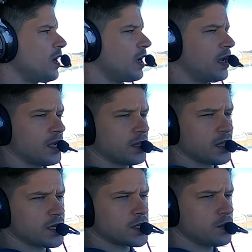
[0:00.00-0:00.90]
And
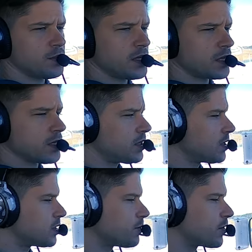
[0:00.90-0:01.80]
that should be a
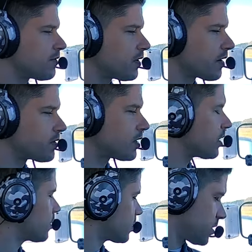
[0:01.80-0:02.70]
decent briefing. Everything
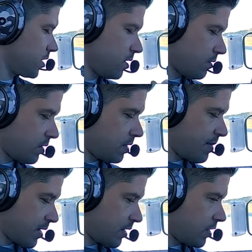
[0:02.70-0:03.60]
here is good. Okay,
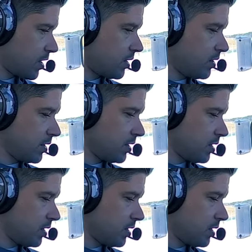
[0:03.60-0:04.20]
back to the checklist.